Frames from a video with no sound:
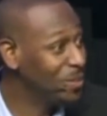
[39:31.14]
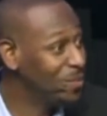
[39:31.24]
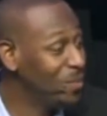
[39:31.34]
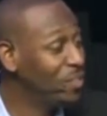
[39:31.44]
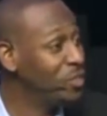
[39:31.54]

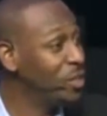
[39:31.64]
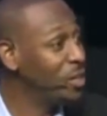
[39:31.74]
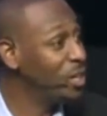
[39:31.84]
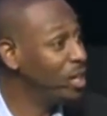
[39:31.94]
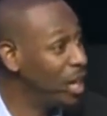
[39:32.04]
That the
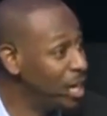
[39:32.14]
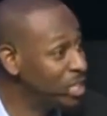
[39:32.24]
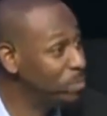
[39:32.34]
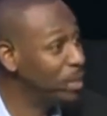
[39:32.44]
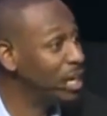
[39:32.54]

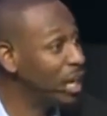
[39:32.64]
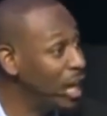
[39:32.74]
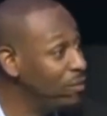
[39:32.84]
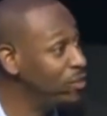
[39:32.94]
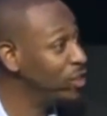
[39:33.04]
husband
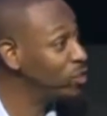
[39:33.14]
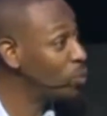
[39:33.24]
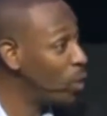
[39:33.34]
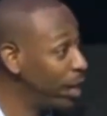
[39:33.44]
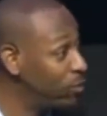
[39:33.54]
loves his
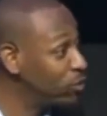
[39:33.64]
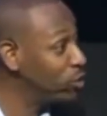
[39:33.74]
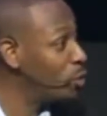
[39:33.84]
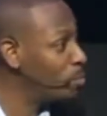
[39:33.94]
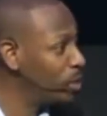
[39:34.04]
wife
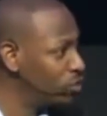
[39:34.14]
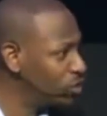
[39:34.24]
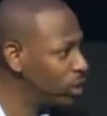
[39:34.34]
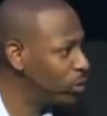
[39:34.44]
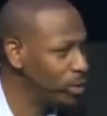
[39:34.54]
so much
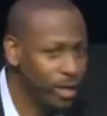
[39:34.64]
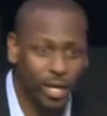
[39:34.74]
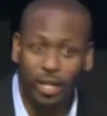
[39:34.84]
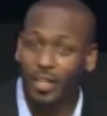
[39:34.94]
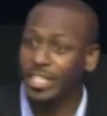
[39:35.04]
so
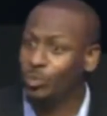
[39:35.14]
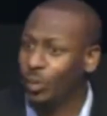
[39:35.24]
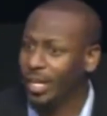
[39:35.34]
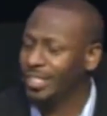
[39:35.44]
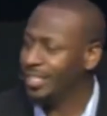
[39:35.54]
that he's
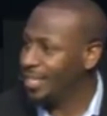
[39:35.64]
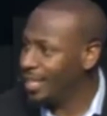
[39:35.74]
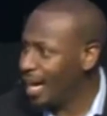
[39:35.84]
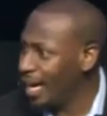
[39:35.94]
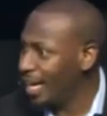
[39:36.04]
willing to
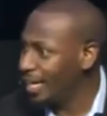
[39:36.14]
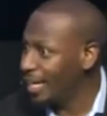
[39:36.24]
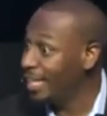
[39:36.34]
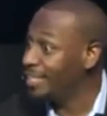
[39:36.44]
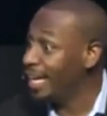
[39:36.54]
die.
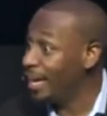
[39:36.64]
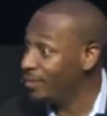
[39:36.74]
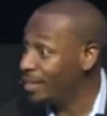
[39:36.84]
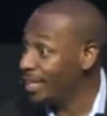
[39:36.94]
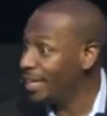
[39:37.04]
And it's
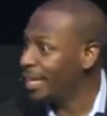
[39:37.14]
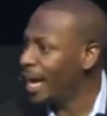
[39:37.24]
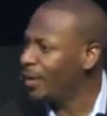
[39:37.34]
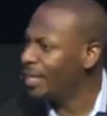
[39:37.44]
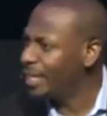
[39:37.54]
evident in
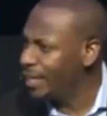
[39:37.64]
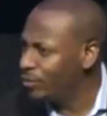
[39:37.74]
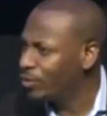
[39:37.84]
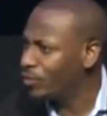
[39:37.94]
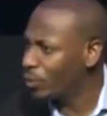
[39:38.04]
how he
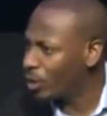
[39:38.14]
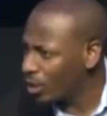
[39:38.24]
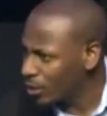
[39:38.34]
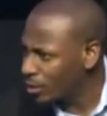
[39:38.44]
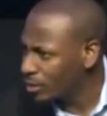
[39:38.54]
lives for
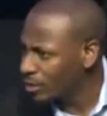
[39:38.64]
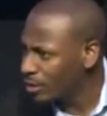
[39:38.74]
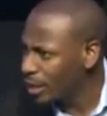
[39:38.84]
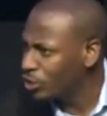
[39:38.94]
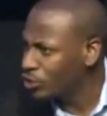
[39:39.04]
her
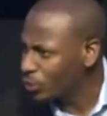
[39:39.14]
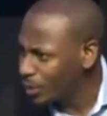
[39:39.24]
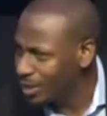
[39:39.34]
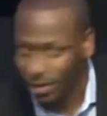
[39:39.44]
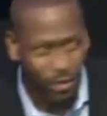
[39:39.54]
and
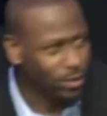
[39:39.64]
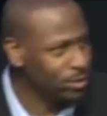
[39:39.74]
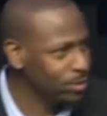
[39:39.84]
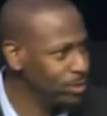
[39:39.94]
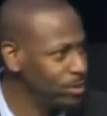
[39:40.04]
treats her.
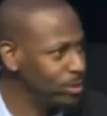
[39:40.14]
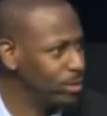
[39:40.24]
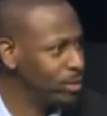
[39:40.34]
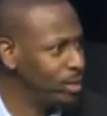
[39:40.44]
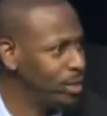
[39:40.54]

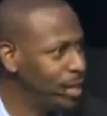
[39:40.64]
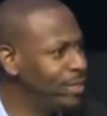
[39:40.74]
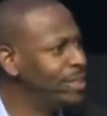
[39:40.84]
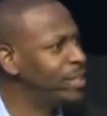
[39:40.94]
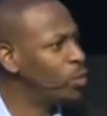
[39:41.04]

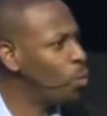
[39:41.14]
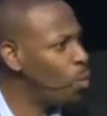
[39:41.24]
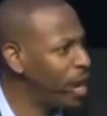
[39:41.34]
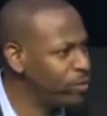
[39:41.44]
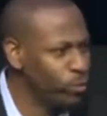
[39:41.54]
And then that the
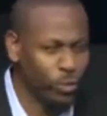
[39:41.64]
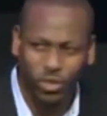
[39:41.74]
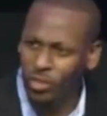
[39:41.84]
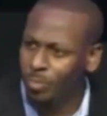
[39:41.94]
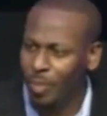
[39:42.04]
wife
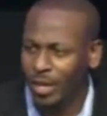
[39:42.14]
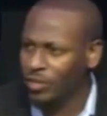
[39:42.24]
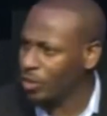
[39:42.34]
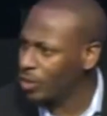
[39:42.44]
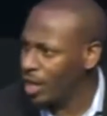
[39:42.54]

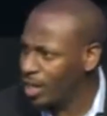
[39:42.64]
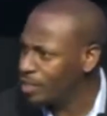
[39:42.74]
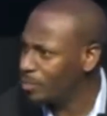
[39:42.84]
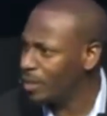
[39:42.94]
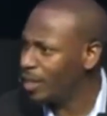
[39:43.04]
respects her
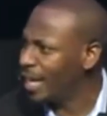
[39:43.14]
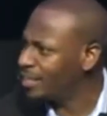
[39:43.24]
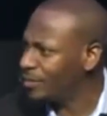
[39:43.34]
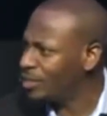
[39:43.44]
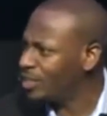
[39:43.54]
husband
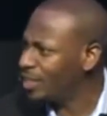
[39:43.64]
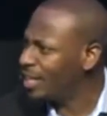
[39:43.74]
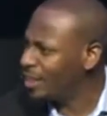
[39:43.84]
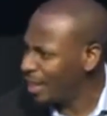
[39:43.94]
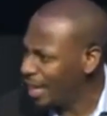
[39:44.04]
as if to
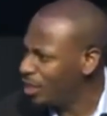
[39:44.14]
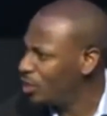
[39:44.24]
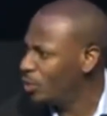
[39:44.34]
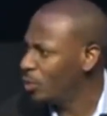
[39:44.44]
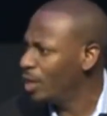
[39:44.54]
say
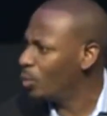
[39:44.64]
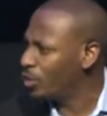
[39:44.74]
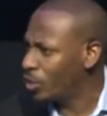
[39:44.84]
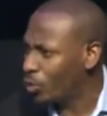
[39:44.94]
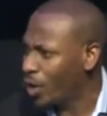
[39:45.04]
thank you
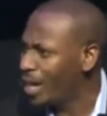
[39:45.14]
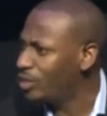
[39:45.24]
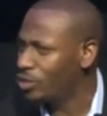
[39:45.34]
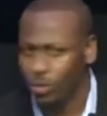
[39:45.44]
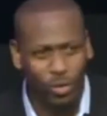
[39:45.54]
with
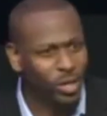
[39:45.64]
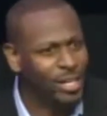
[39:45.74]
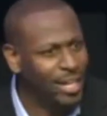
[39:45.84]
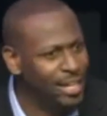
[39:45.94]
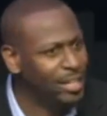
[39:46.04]
gratitude on a
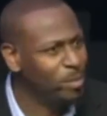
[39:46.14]
daily